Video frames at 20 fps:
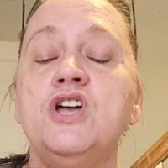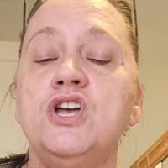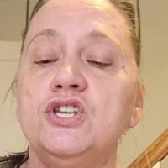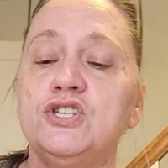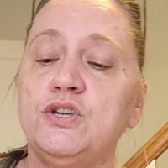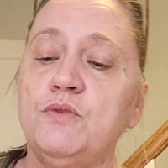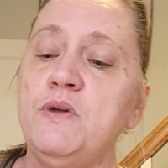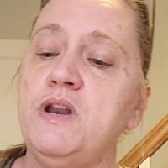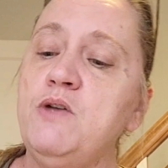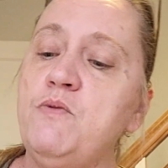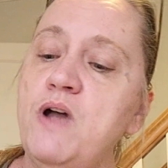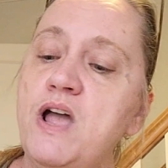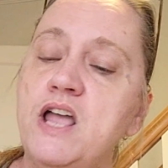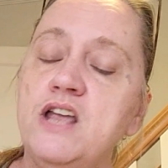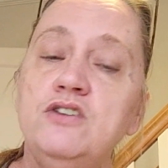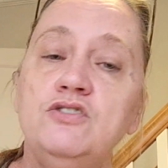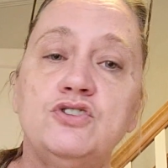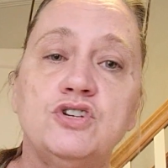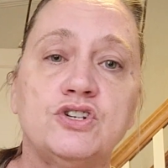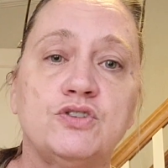So
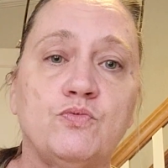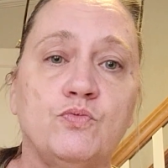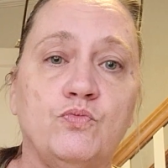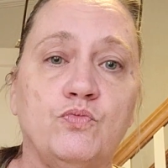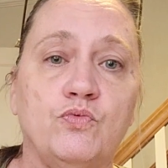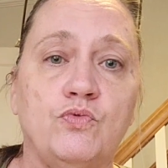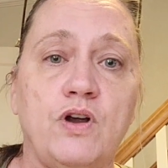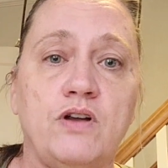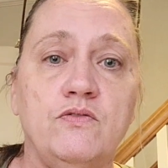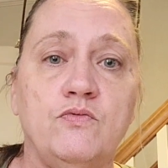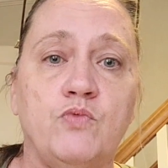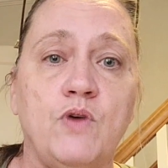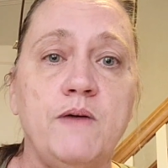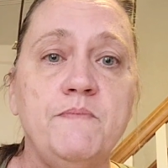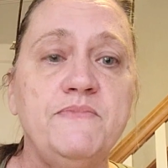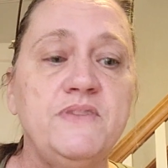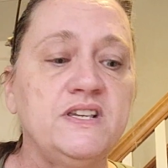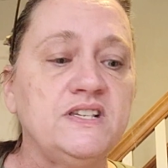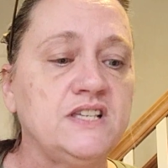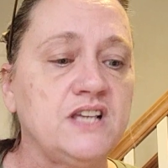anyway, just
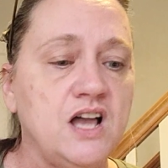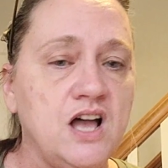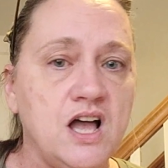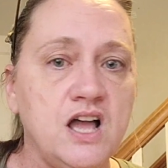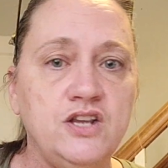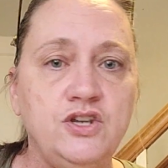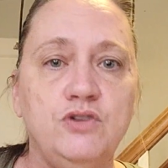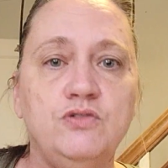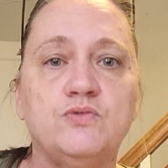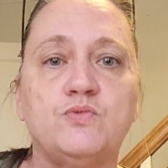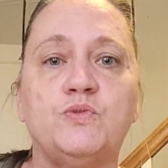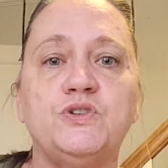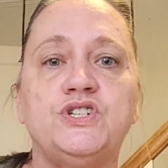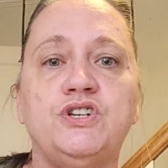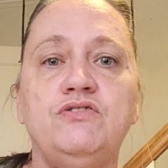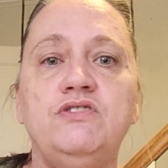rub this on, use what you